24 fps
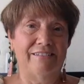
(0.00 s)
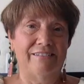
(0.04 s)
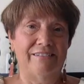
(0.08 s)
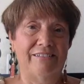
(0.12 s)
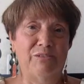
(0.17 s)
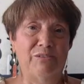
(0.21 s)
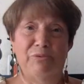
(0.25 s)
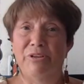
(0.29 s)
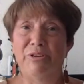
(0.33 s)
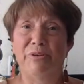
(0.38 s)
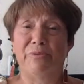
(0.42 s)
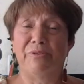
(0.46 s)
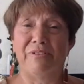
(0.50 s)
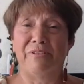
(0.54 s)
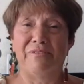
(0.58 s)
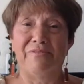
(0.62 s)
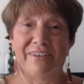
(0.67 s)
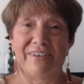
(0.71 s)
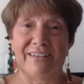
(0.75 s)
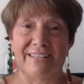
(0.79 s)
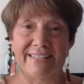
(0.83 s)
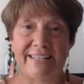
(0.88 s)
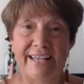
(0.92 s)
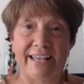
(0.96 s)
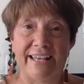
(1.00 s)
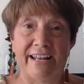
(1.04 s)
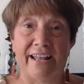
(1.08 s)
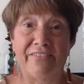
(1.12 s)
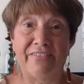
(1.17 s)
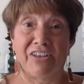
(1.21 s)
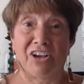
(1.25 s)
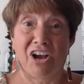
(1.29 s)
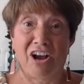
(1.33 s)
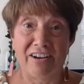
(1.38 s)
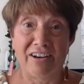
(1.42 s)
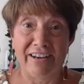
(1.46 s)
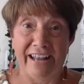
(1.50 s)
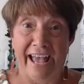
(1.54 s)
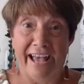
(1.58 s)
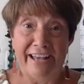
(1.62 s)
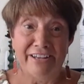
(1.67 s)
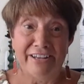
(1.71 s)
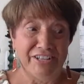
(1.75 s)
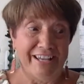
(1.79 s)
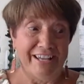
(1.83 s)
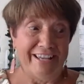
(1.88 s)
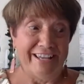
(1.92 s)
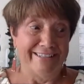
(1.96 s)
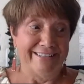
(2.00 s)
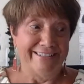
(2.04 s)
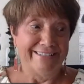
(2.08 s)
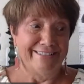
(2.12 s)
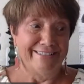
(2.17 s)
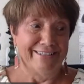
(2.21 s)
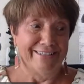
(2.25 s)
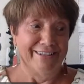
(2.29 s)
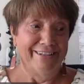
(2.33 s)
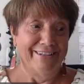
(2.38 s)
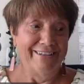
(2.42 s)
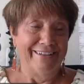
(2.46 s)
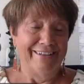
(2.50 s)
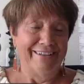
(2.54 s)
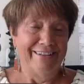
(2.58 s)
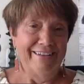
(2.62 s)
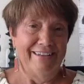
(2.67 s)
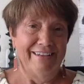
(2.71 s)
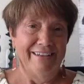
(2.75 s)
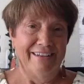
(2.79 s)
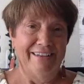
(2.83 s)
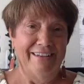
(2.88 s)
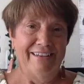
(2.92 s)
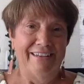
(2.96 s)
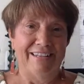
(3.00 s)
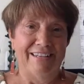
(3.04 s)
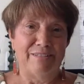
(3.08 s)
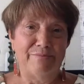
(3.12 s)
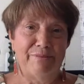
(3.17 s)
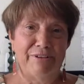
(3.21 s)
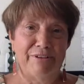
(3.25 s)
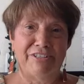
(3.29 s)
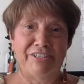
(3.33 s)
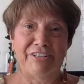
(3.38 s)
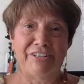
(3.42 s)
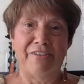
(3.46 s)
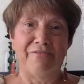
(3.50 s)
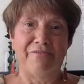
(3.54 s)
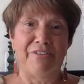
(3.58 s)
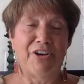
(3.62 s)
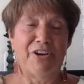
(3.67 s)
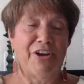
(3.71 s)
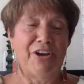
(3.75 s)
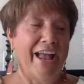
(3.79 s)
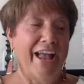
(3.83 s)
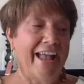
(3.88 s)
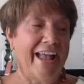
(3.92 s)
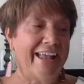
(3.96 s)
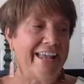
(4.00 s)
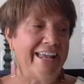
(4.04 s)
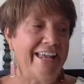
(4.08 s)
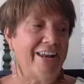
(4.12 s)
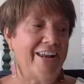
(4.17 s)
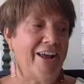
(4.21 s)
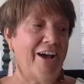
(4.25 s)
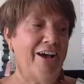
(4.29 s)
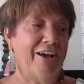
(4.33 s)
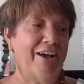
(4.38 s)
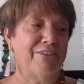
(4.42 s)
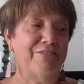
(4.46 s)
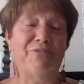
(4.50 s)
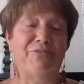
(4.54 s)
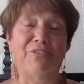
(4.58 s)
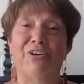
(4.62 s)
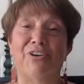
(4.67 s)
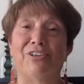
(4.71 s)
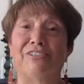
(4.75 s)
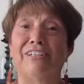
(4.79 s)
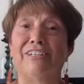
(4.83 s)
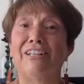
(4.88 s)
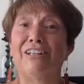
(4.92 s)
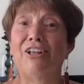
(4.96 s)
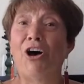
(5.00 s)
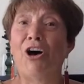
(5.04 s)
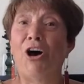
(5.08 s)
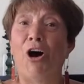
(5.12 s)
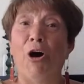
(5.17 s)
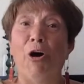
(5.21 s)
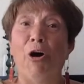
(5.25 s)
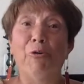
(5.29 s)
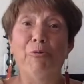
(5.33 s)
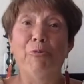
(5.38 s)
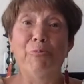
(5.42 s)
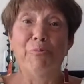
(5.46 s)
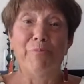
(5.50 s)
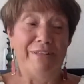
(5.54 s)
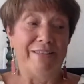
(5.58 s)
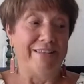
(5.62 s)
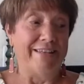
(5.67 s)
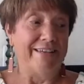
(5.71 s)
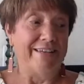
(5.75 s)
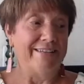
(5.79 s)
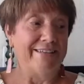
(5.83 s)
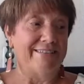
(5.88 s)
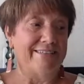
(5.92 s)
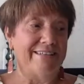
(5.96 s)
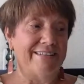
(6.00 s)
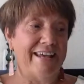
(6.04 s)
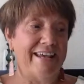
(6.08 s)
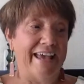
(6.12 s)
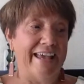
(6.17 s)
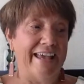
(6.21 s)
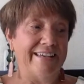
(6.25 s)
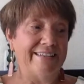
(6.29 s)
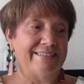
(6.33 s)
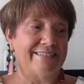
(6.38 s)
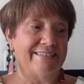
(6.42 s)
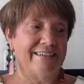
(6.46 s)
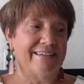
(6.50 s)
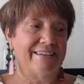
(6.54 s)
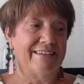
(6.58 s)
No wonder we fixate on the Kardashians, especially if you're hanging on for a little hope in these days.